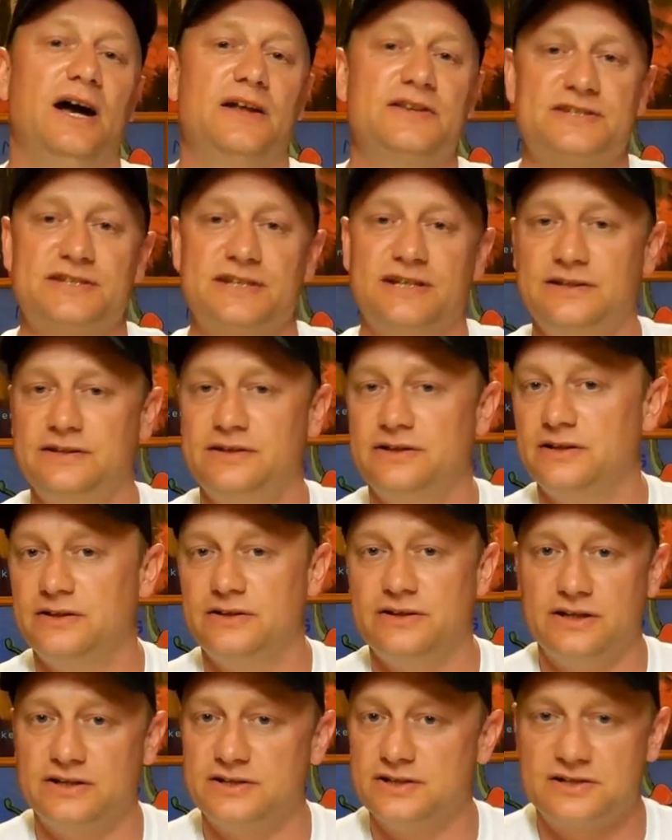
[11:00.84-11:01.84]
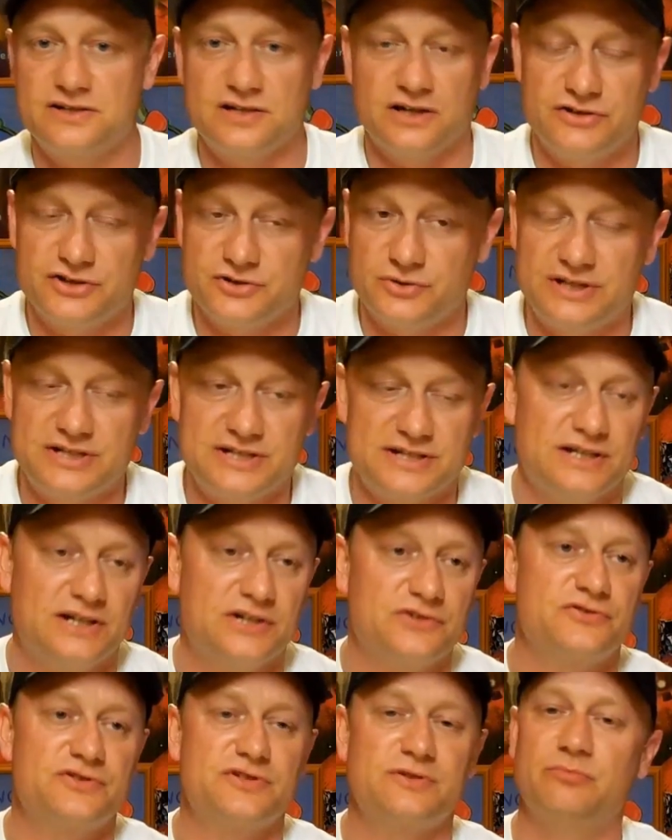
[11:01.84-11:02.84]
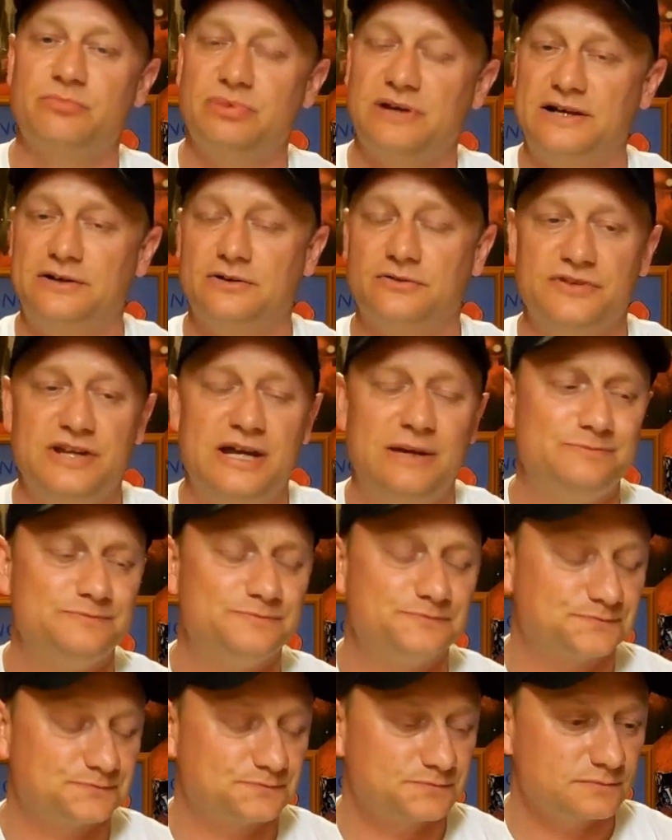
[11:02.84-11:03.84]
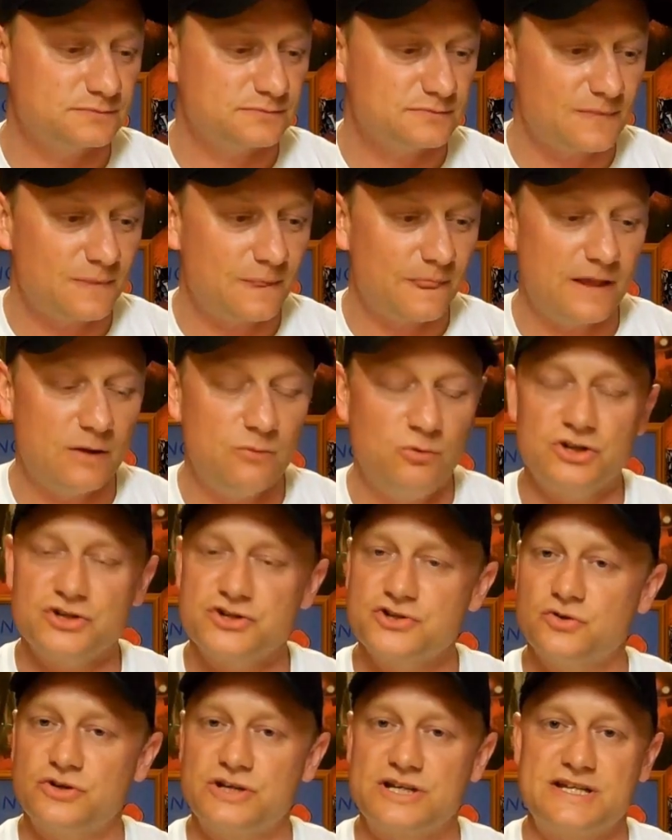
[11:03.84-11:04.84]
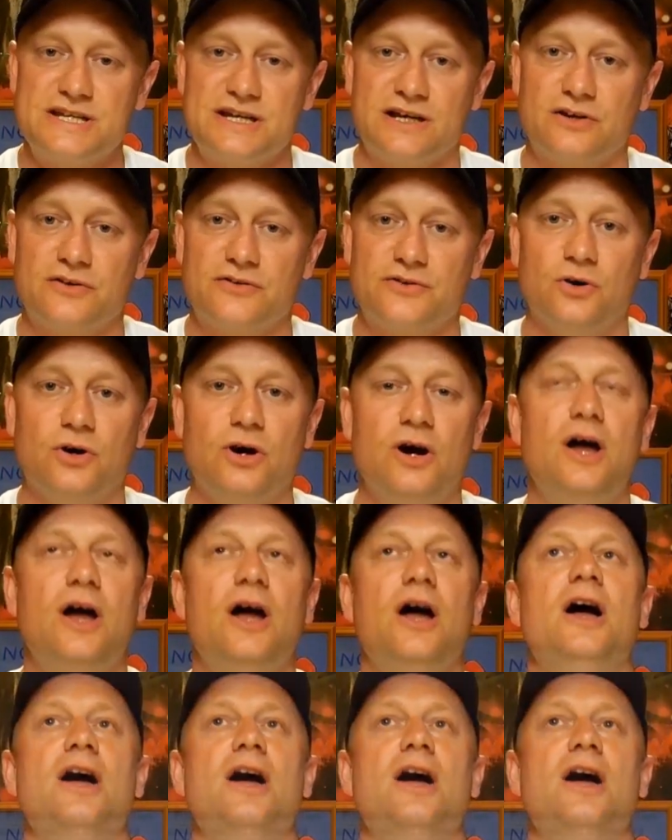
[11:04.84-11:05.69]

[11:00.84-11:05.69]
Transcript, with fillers: I'd seen uh, Atari twenty-six hundred and played on them. And when I saw this thing, I thought,